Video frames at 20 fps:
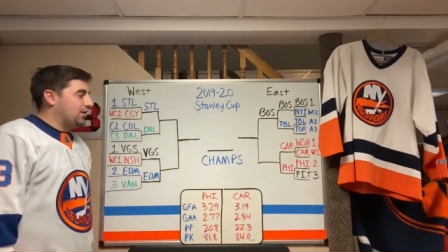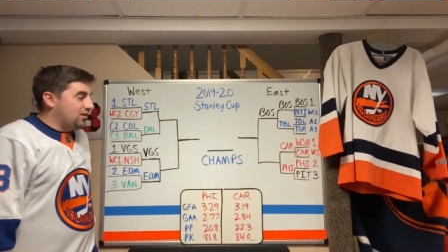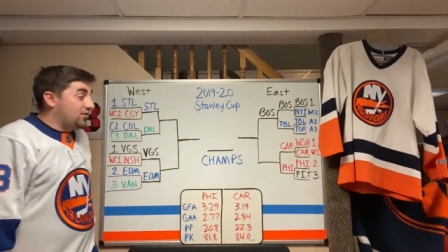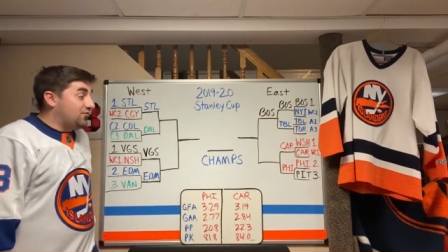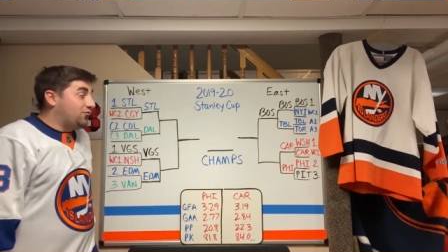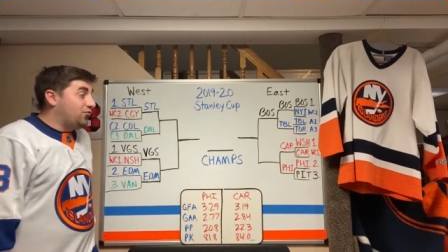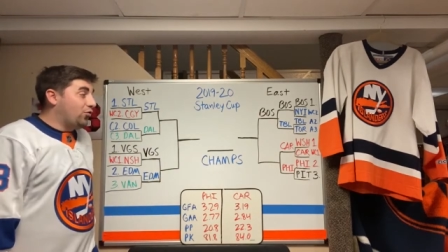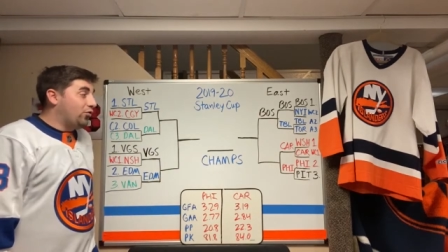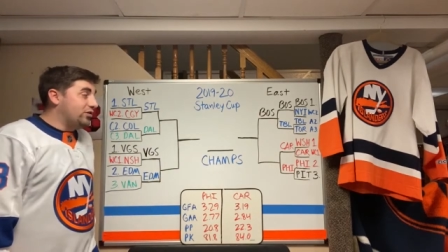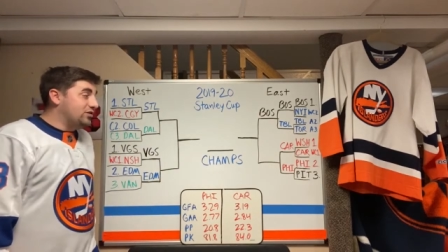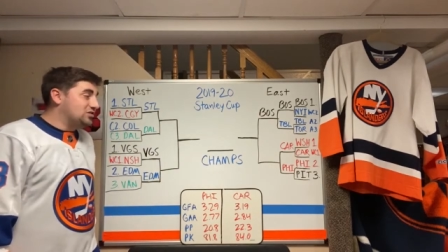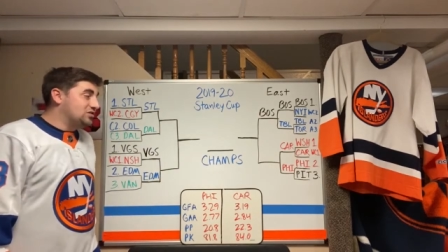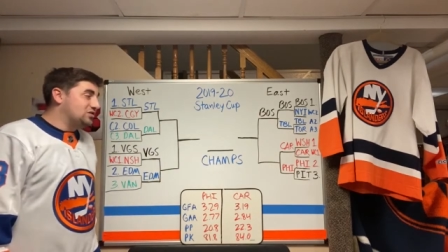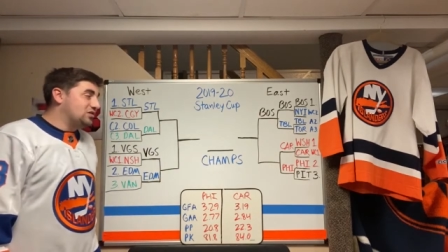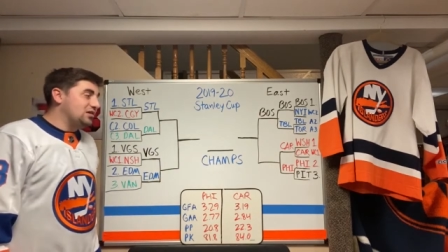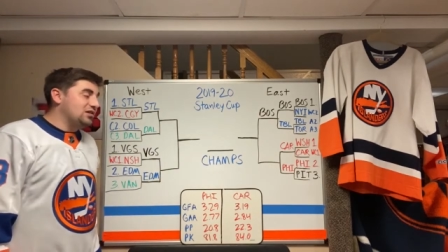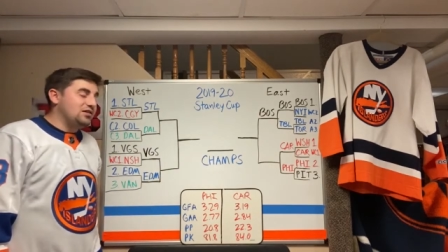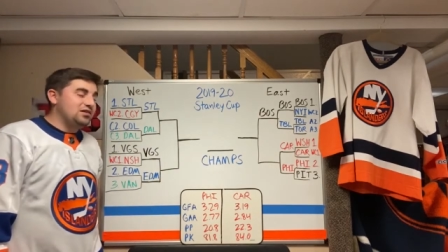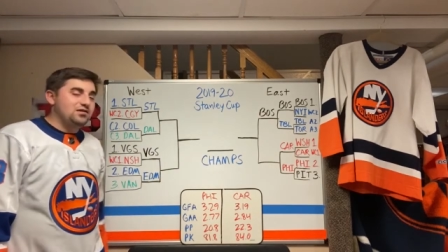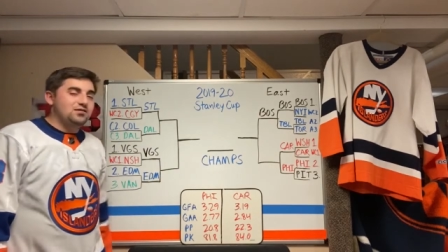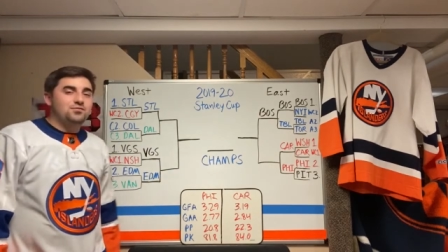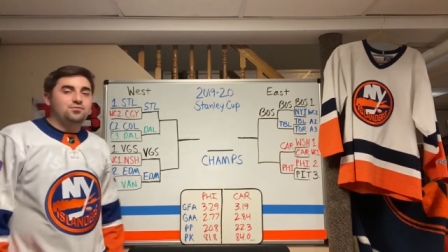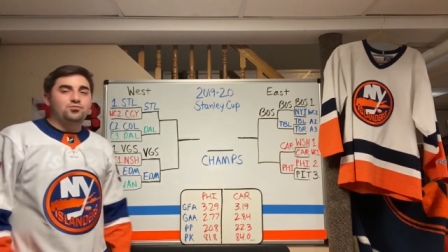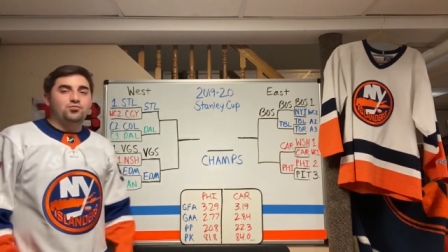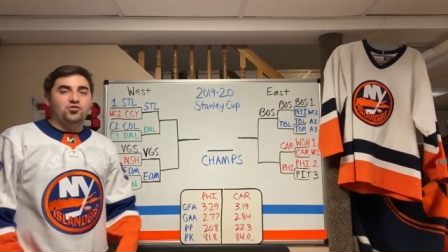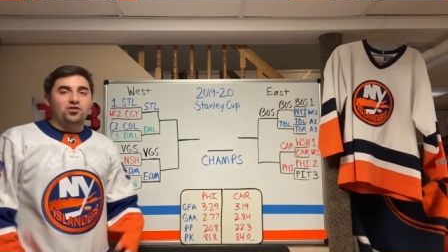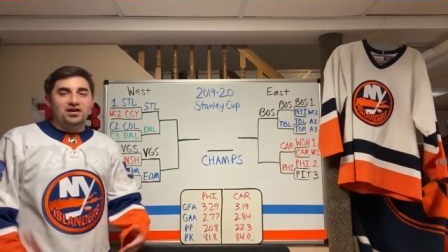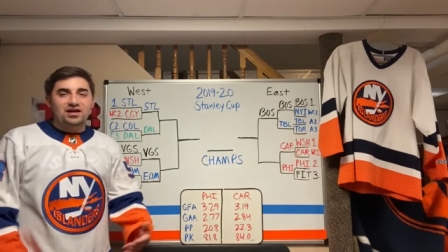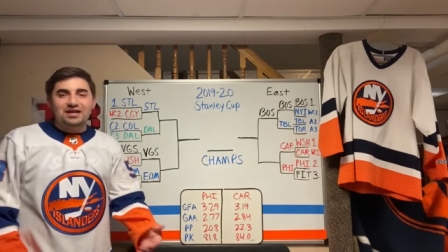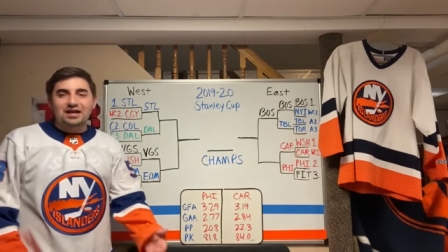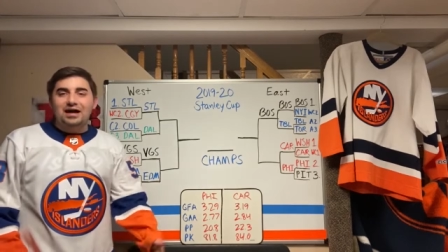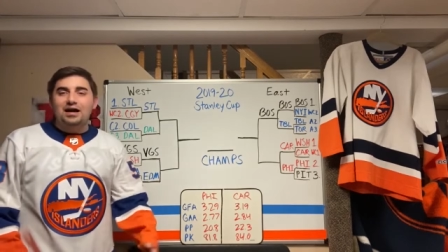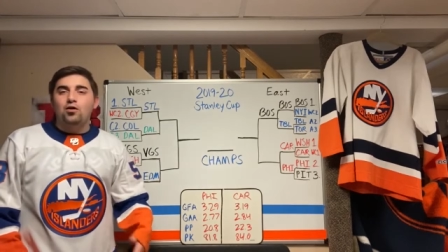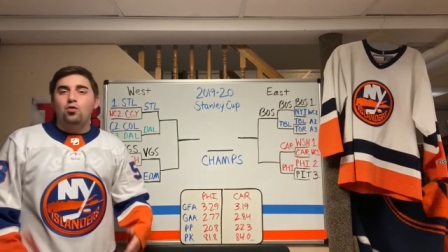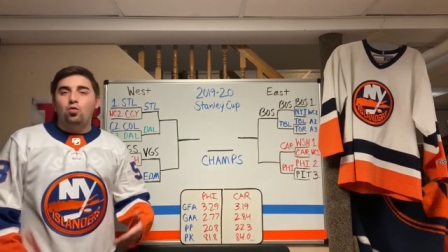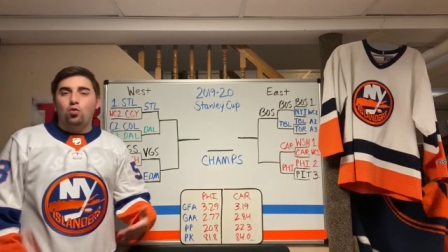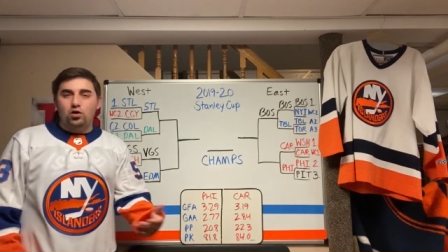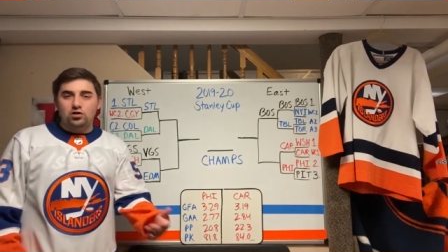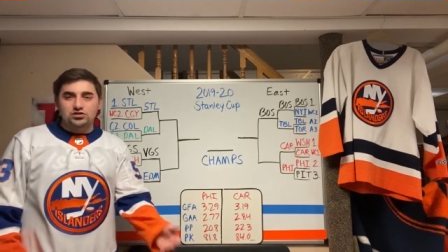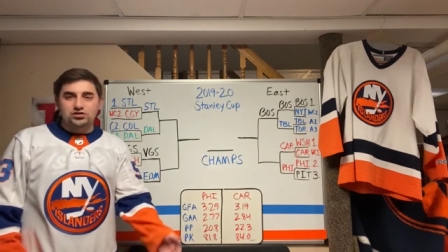It avoids the played
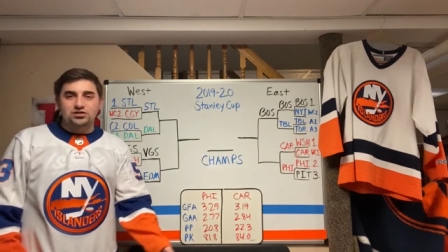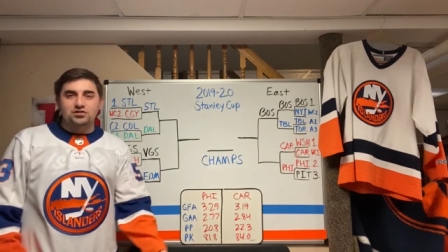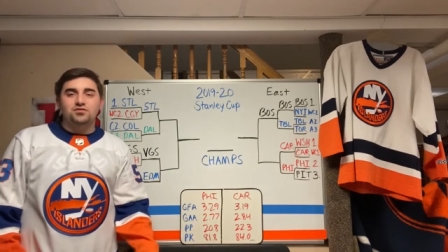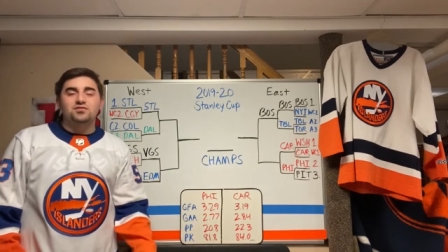out Wash,